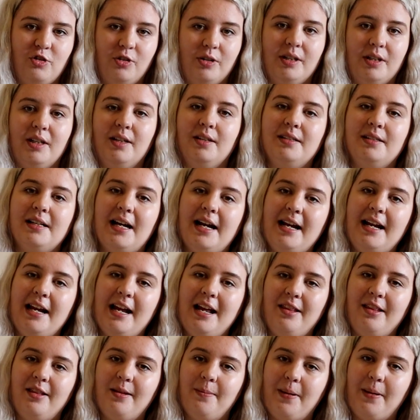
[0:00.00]
during the
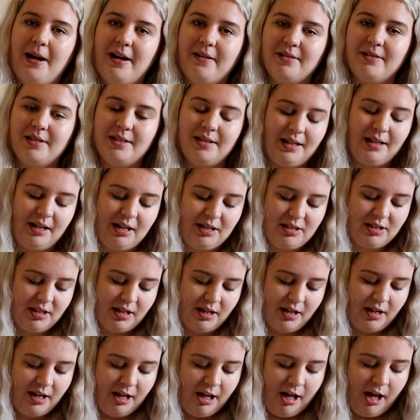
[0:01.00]
day in the Paris
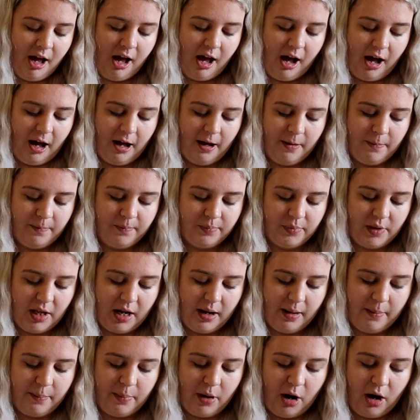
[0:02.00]
Theatre,
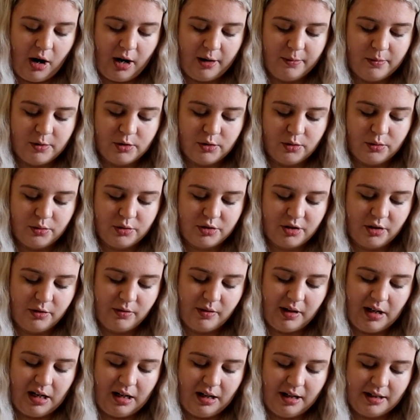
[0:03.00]
but I would also
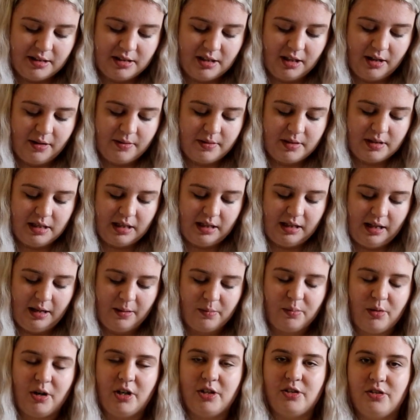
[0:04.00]
really like to go and see the
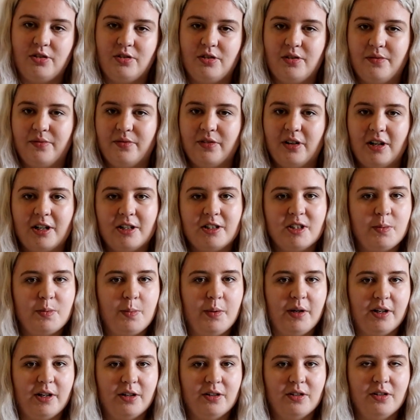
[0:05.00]
Impressions of France,
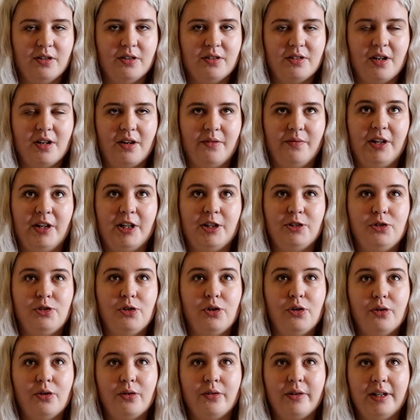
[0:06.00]
because
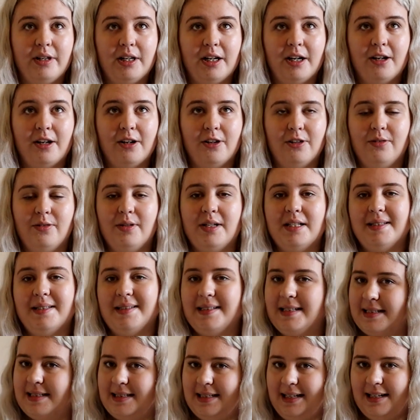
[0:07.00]
Victoria, who
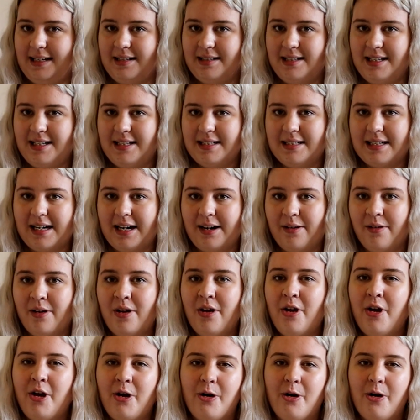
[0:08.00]
is Disney in Detail,